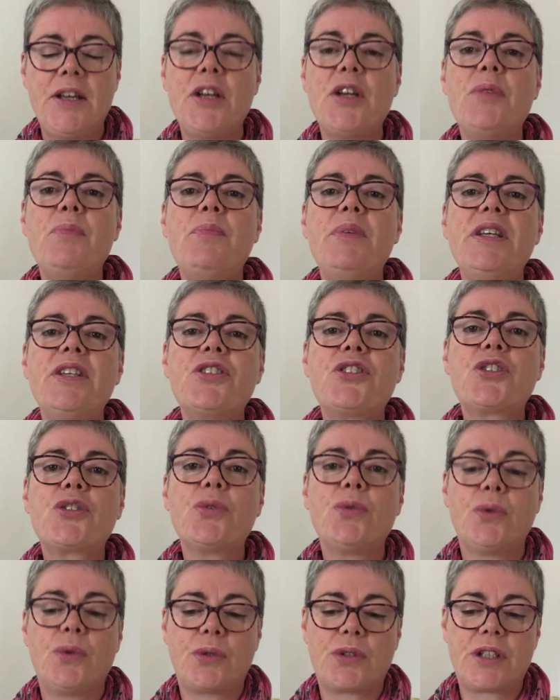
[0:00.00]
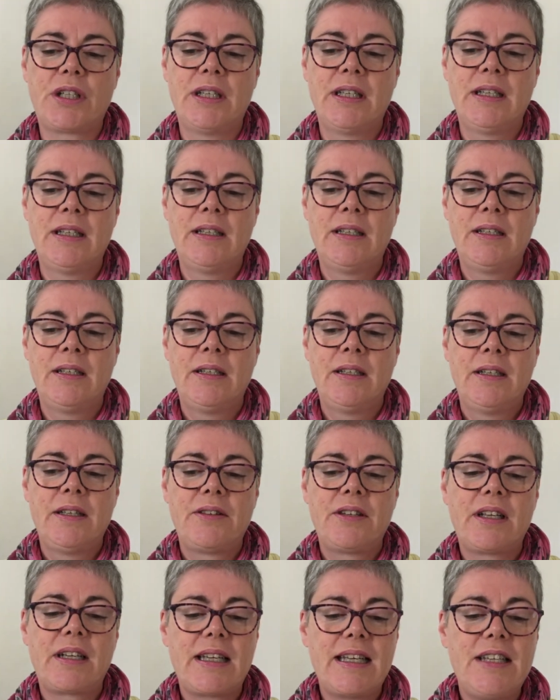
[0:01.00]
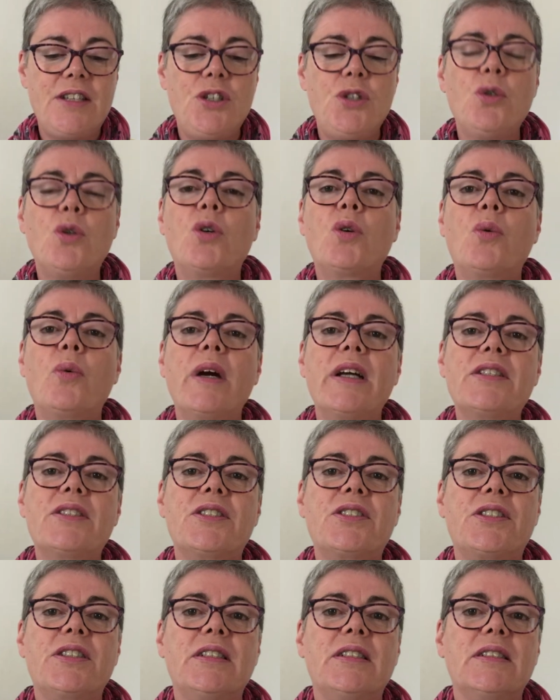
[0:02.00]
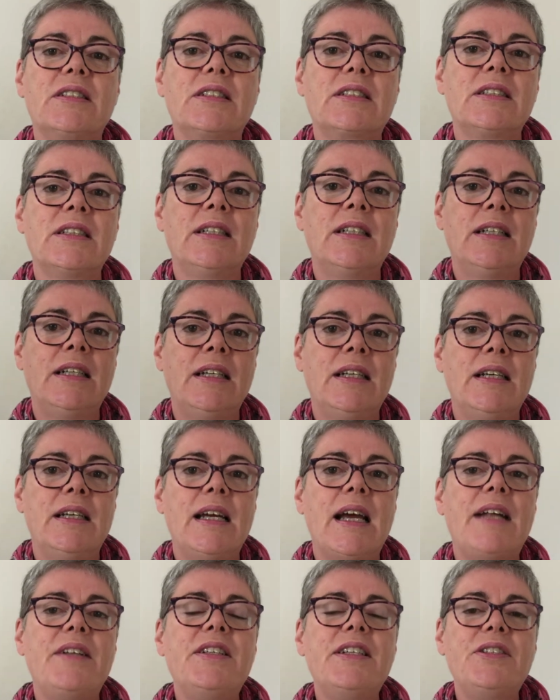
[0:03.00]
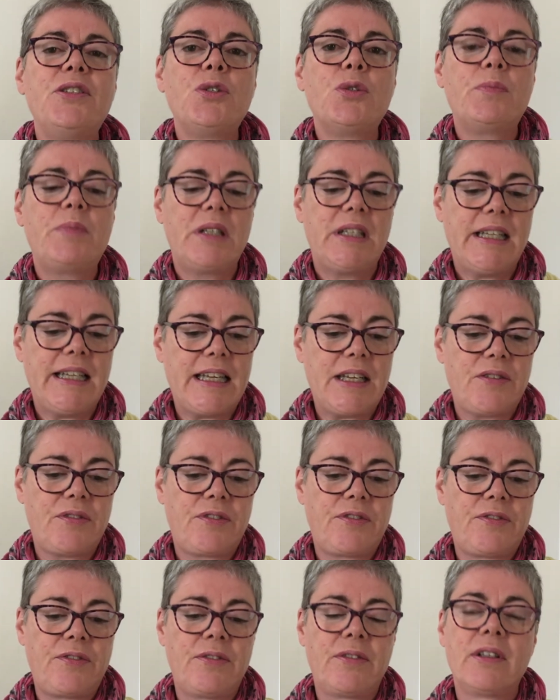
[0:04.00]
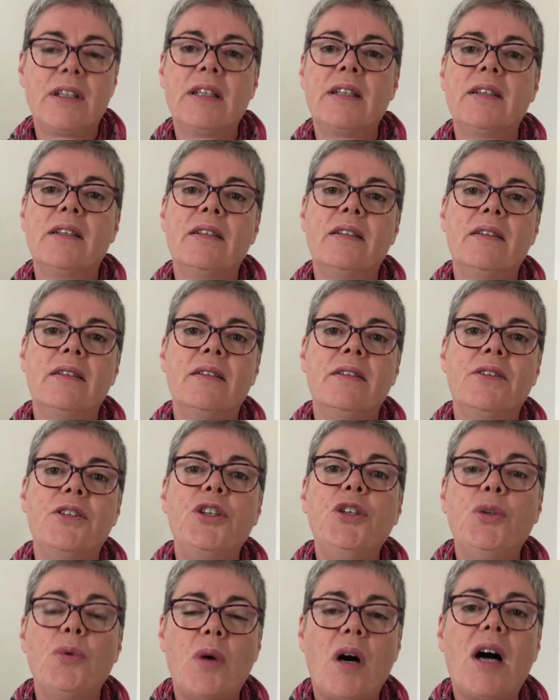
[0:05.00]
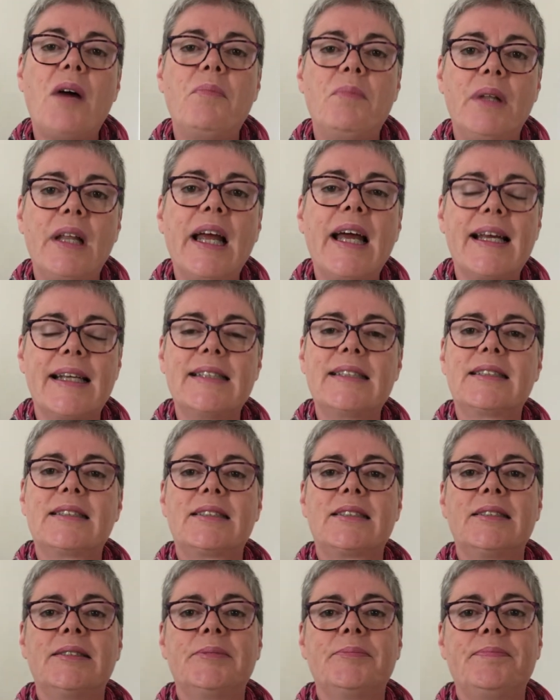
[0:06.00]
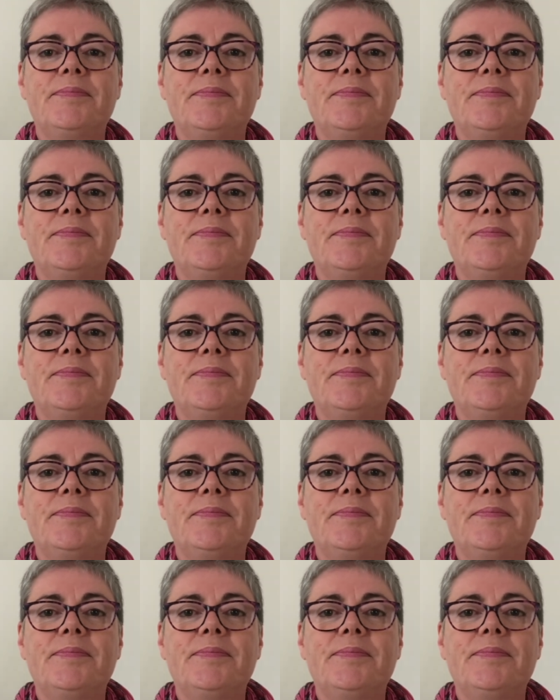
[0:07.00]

And be assured that in your questions and in your belief, you are blessed.